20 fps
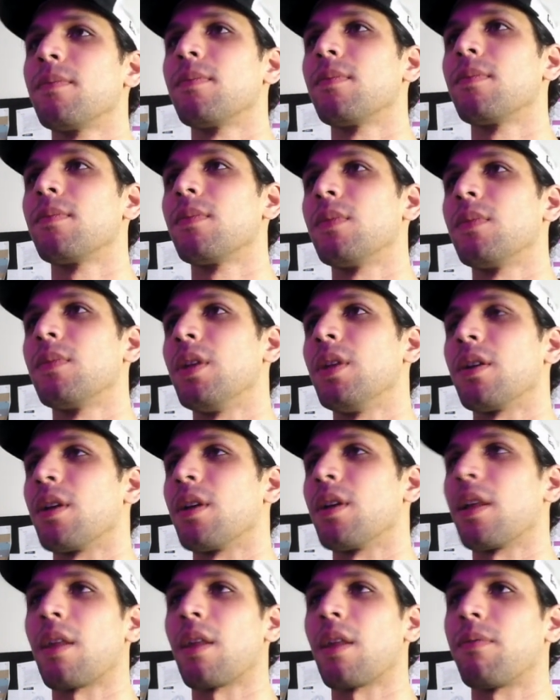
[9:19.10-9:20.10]
You can
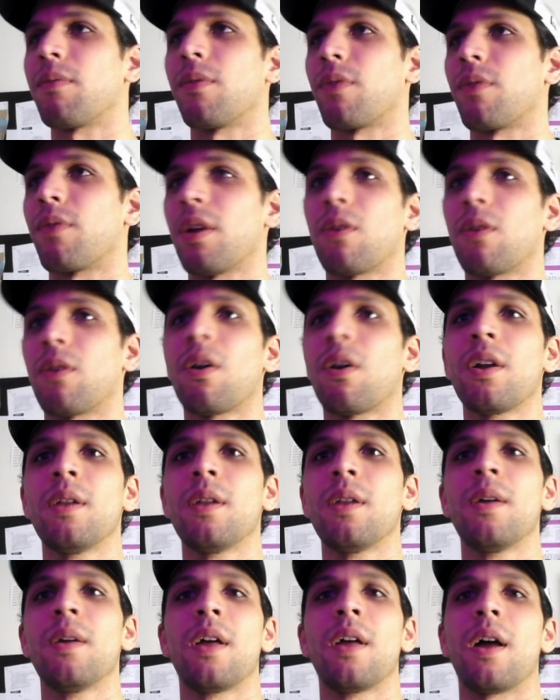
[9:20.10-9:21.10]
get that for free online.
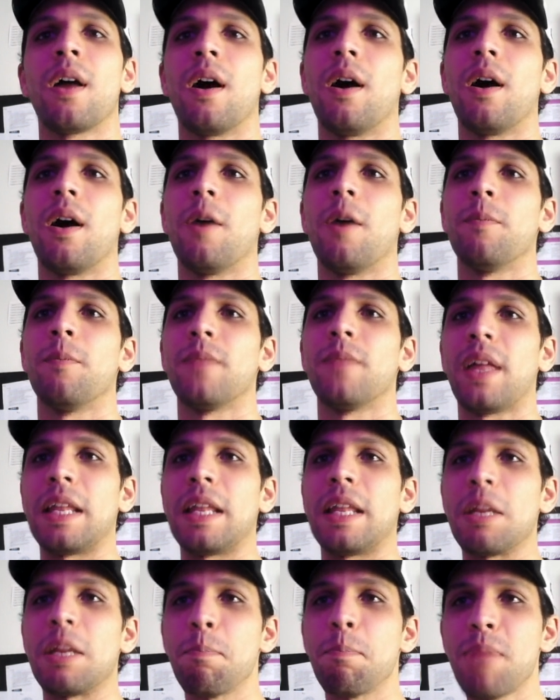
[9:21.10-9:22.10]
And then
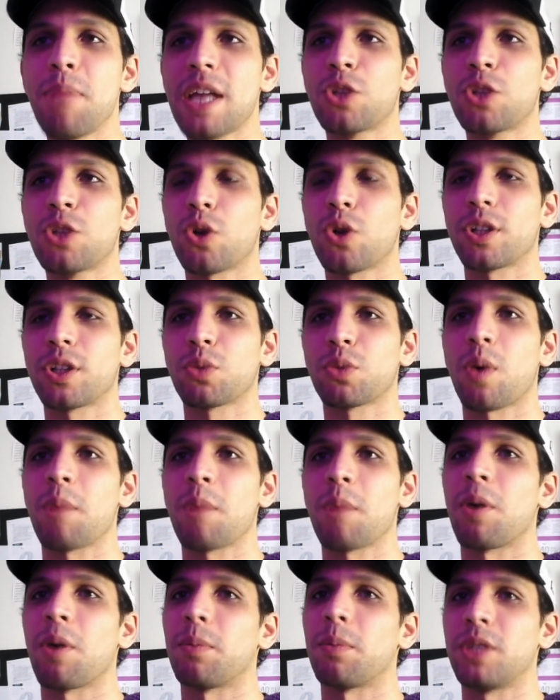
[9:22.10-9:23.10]
a big giant swipe
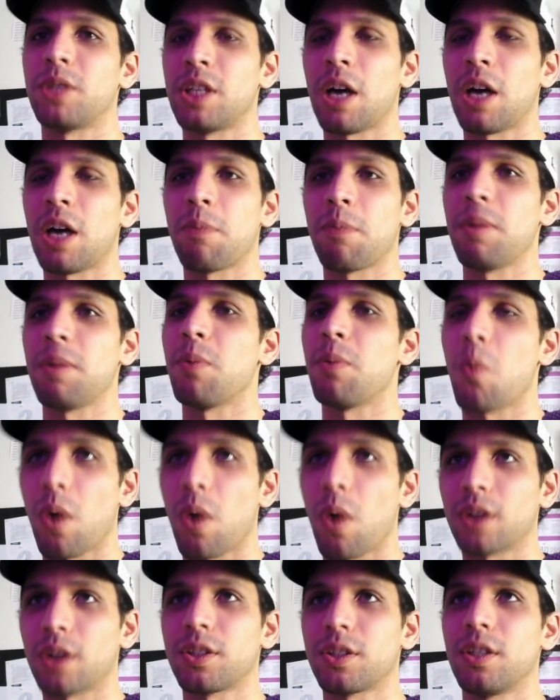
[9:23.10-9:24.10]
up to tell people
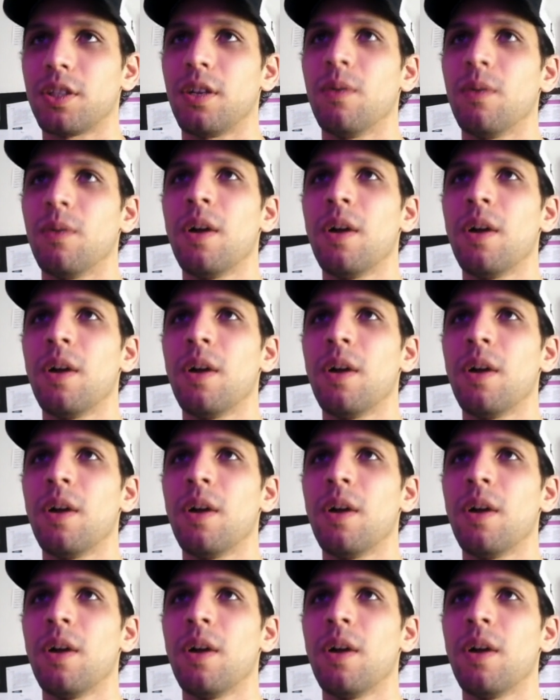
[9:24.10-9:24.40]
what to do.